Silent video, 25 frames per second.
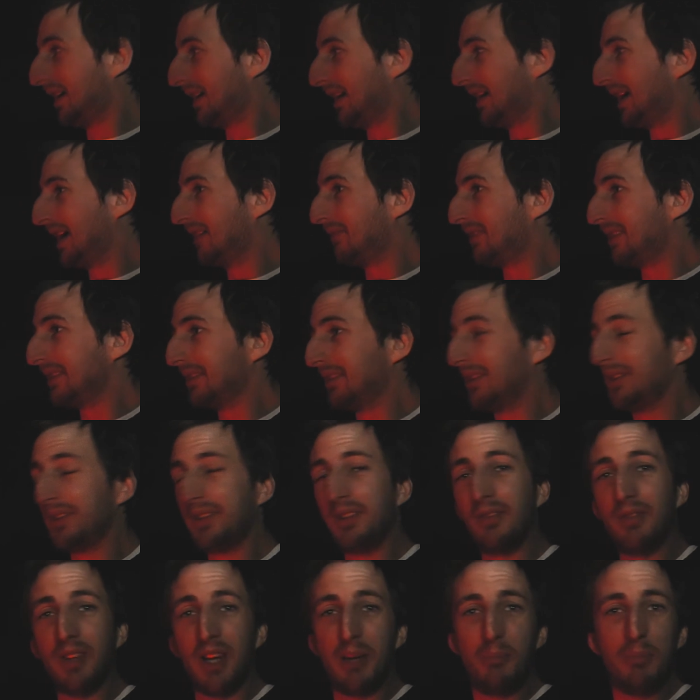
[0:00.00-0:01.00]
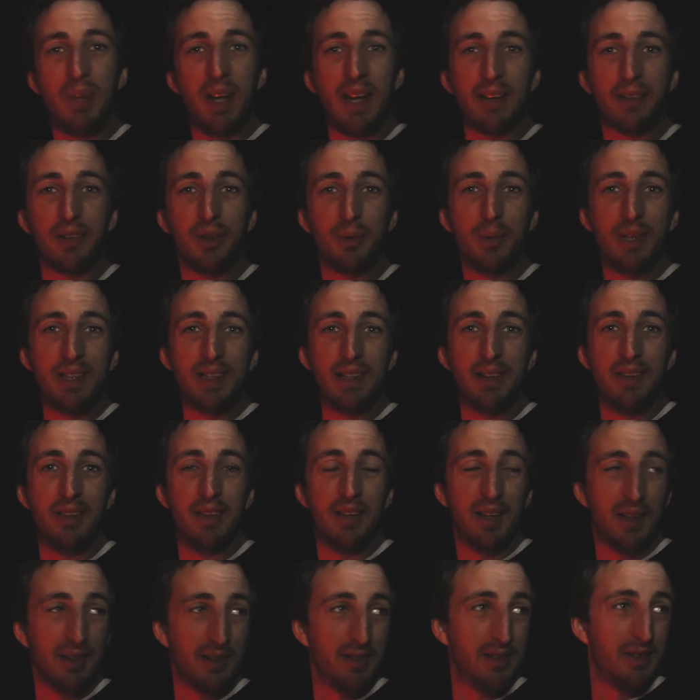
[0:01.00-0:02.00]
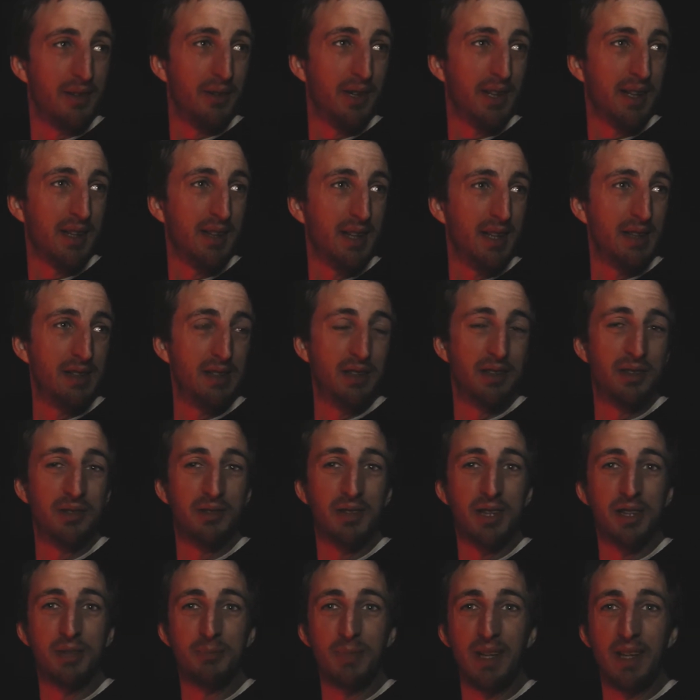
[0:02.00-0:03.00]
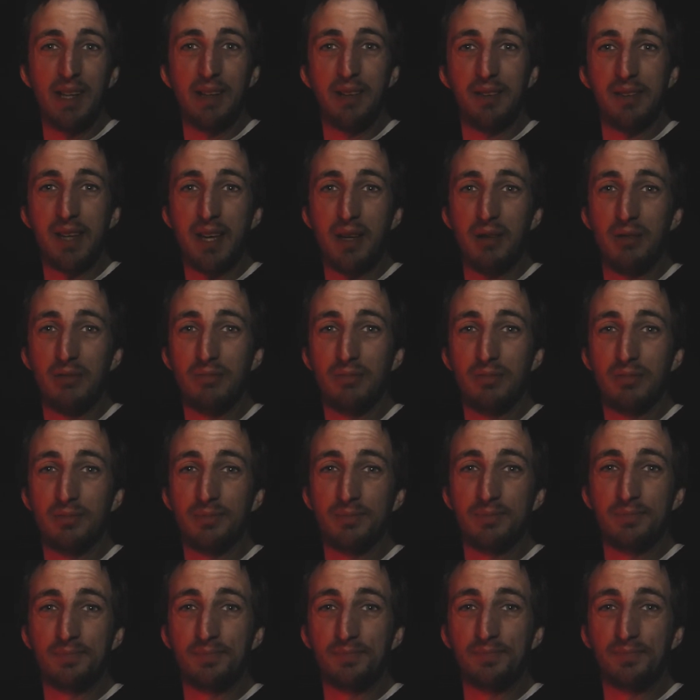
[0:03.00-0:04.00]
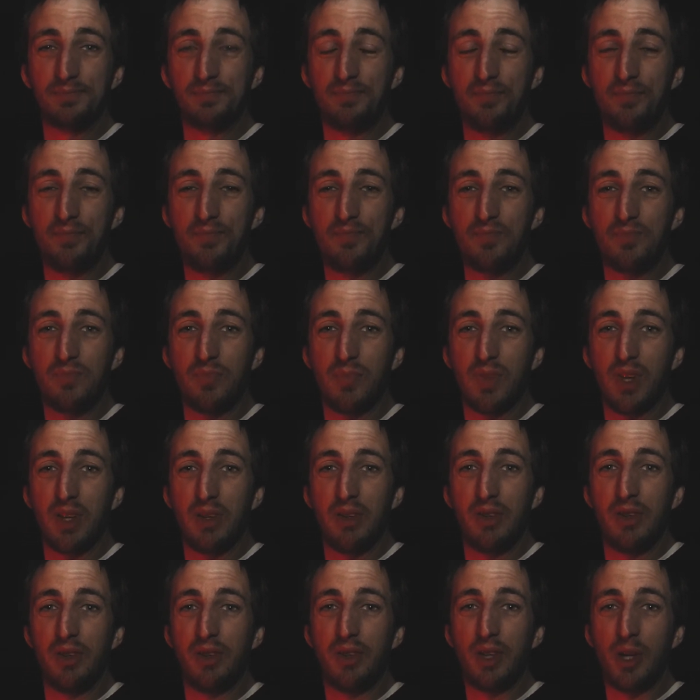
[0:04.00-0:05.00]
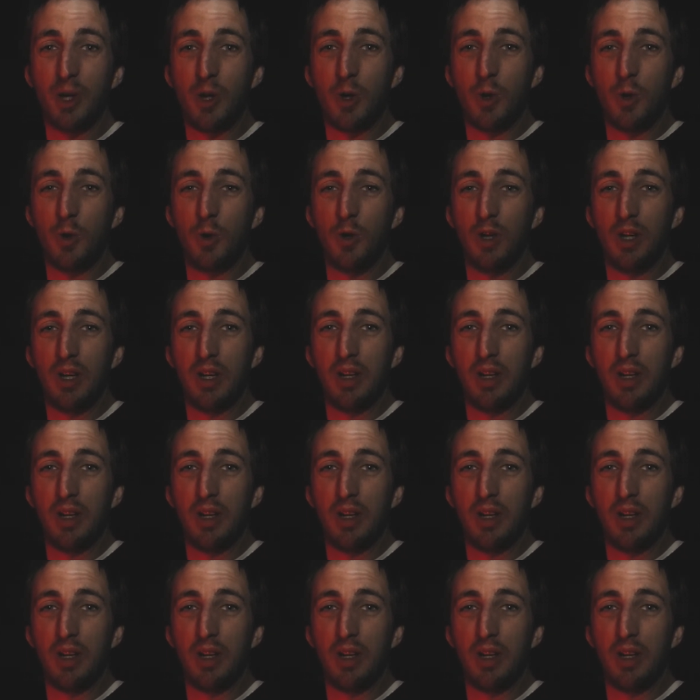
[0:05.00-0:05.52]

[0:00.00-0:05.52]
and there's lots of like black squidgy things, so I can actually stretch my legs out. So